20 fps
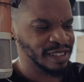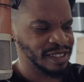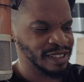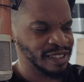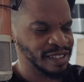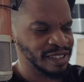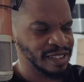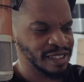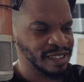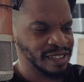
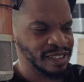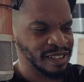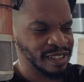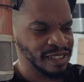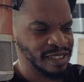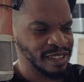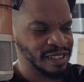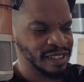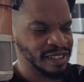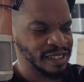
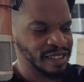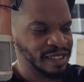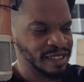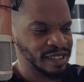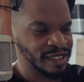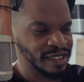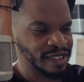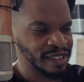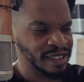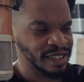
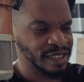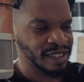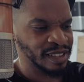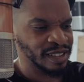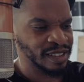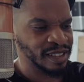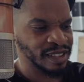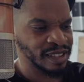[no speech]